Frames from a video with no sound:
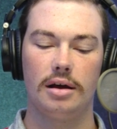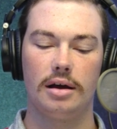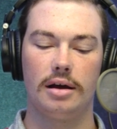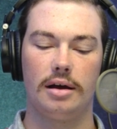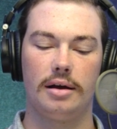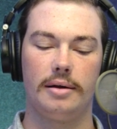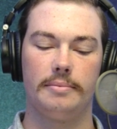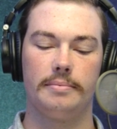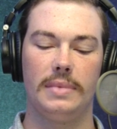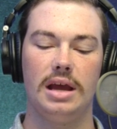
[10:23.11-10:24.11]

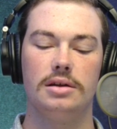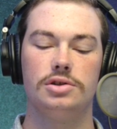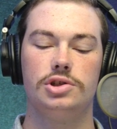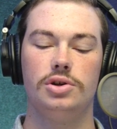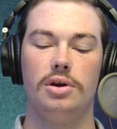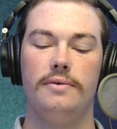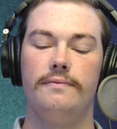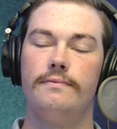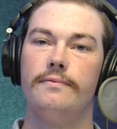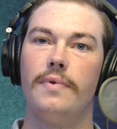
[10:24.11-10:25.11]
it
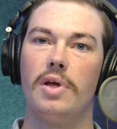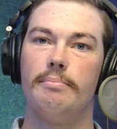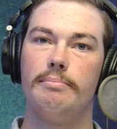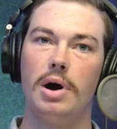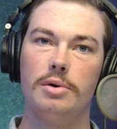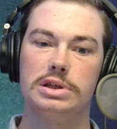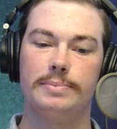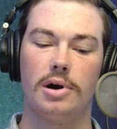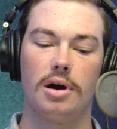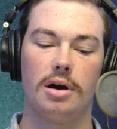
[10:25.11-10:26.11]
should, for the
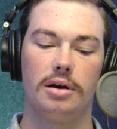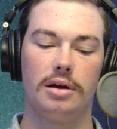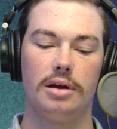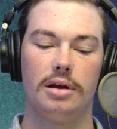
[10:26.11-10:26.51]
most part,